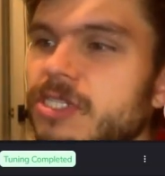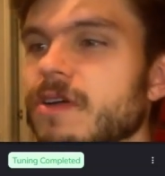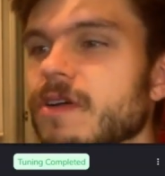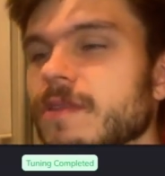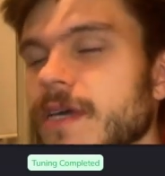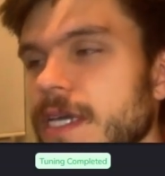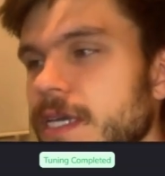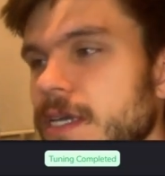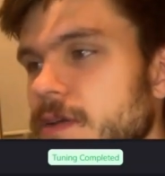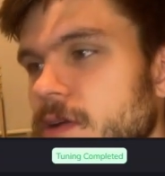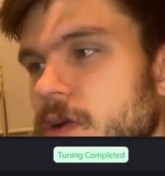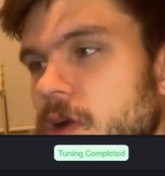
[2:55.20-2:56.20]
on like
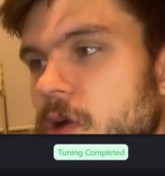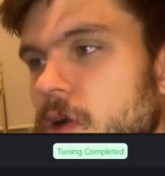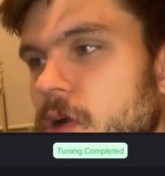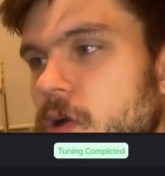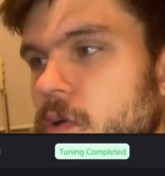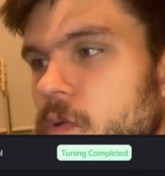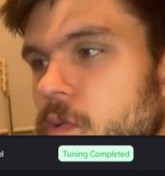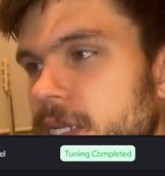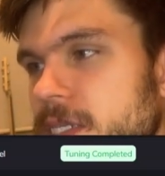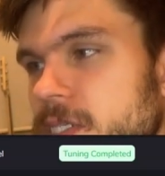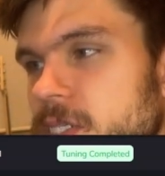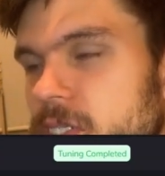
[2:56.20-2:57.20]

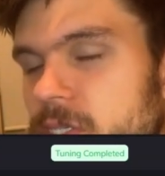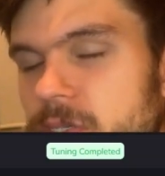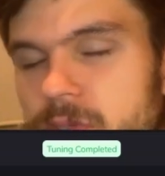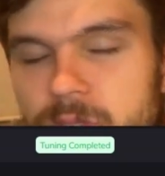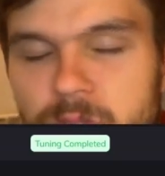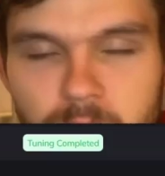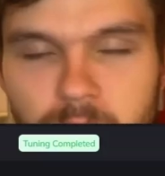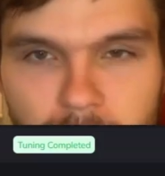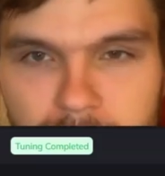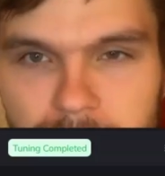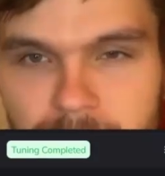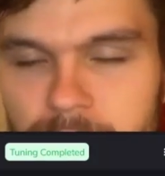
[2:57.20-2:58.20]
when to use
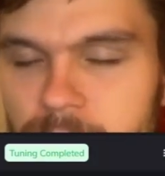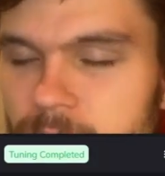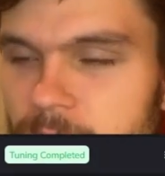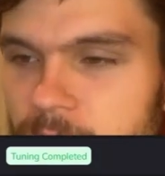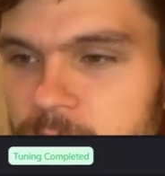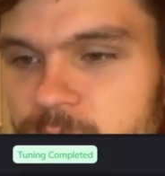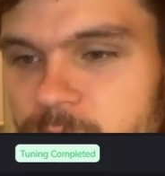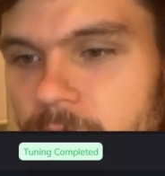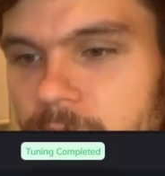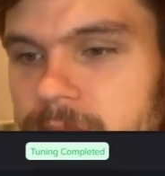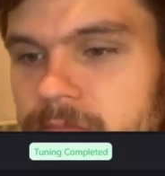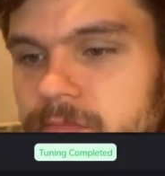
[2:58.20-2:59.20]
what for the most
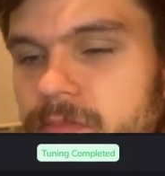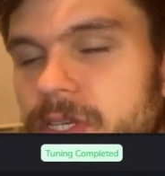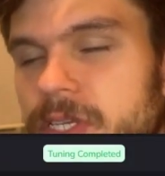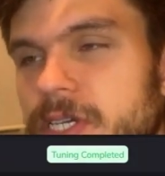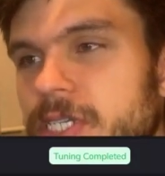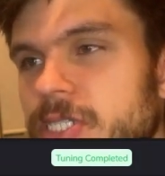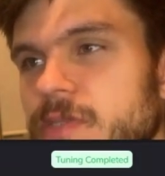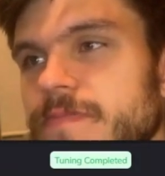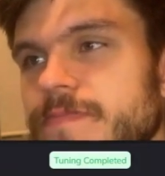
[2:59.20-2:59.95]
part, because